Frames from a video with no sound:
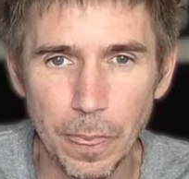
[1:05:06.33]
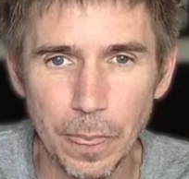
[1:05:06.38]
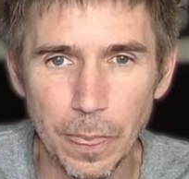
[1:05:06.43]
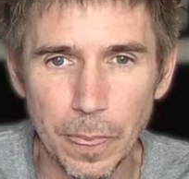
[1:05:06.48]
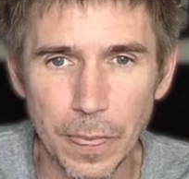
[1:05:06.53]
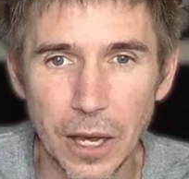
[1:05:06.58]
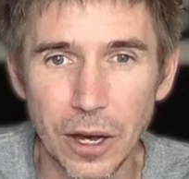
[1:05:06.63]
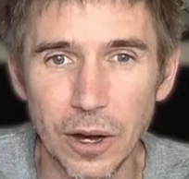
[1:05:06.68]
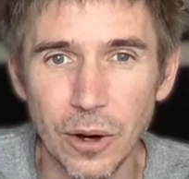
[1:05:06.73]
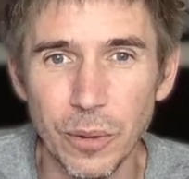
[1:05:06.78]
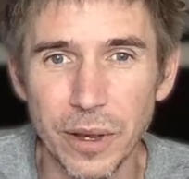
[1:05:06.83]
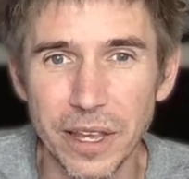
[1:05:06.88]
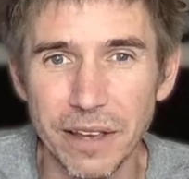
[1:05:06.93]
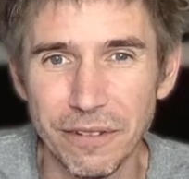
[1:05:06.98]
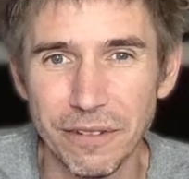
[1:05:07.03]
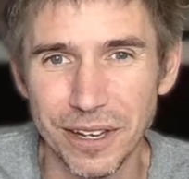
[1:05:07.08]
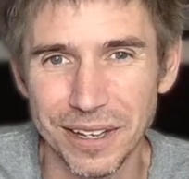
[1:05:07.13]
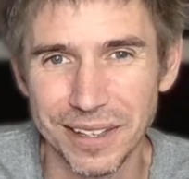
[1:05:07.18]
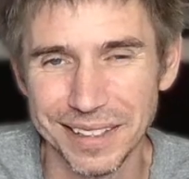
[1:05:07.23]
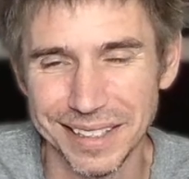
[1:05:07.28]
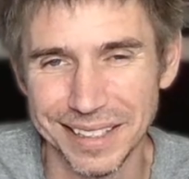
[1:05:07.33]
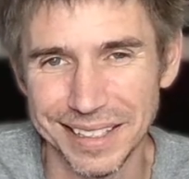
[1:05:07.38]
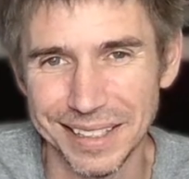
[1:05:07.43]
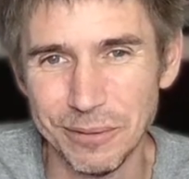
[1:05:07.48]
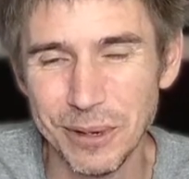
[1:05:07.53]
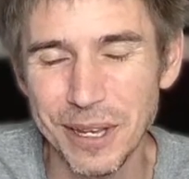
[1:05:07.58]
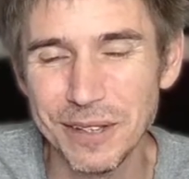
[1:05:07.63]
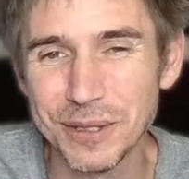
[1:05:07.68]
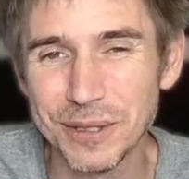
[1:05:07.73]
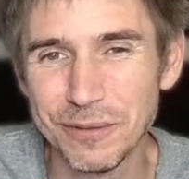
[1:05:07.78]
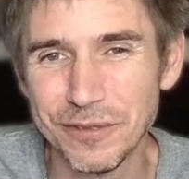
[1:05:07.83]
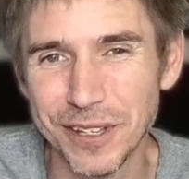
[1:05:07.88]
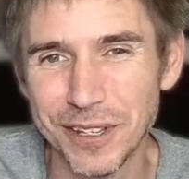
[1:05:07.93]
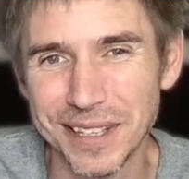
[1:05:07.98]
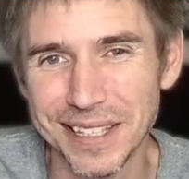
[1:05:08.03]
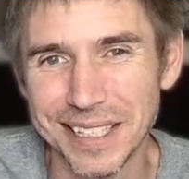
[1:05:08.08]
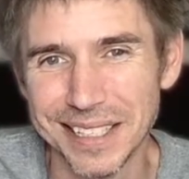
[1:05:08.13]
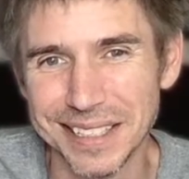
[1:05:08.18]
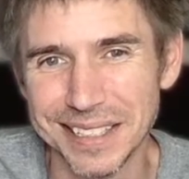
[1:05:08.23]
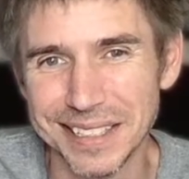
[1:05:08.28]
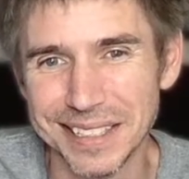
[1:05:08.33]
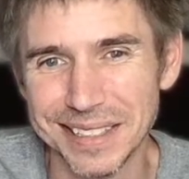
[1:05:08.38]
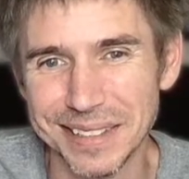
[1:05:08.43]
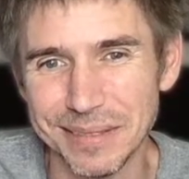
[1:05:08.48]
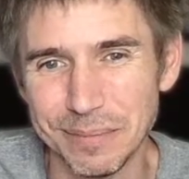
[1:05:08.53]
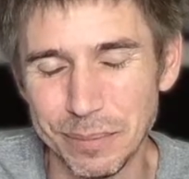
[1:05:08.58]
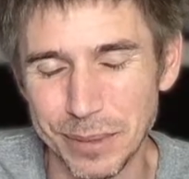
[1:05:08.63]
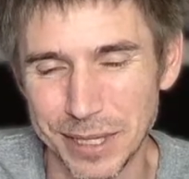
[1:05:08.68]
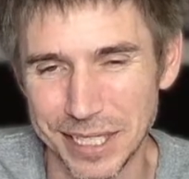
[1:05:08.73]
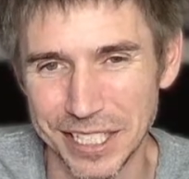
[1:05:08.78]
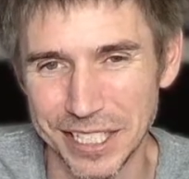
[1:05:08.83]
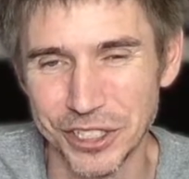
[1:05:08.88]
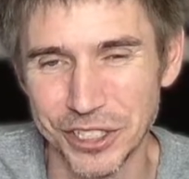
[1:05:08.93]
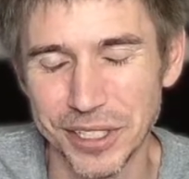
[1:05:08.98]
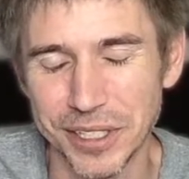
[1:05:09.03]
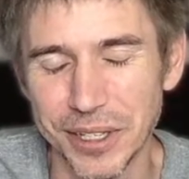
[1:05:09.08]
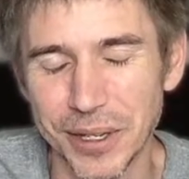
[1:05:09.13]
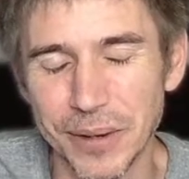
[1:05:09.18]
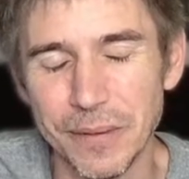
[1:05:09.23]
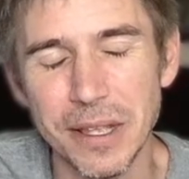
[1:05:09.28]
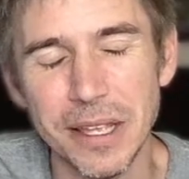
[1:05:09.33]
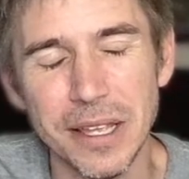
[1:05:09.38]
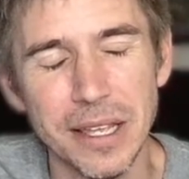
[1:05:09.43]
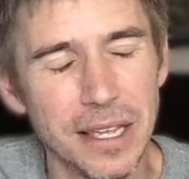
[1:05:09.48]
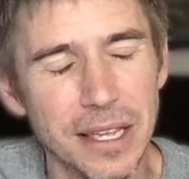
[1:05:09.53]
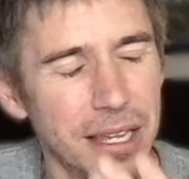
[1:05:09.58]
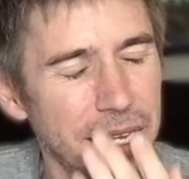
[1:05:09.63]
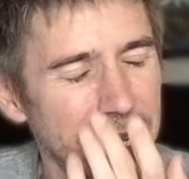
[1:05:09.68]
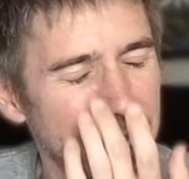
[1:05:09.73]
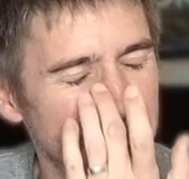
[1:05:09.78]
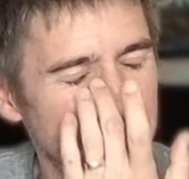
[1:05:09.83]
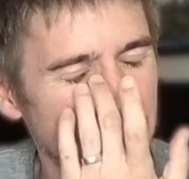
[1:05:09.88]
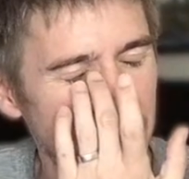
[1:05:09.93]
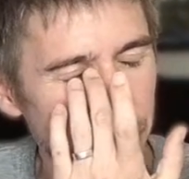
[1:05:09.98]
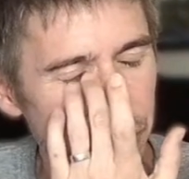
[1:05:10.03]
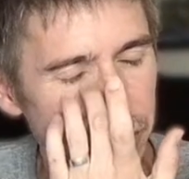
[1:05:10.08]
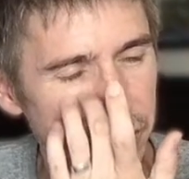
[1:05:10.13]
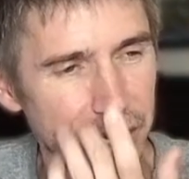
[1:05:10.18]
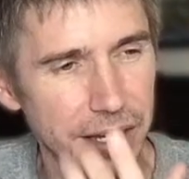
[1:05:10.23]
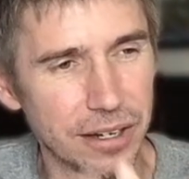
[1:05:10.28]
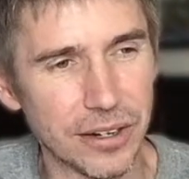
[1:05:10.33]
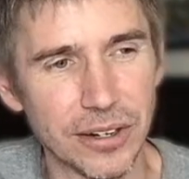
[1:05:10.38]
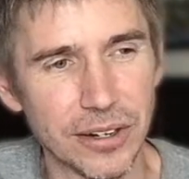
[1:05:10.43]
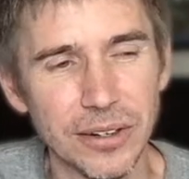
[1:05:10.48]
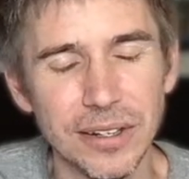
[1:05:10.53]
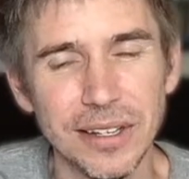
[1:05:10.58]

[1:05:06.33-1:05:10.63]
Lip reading: we have some fun things potentially here. In Doppelganger,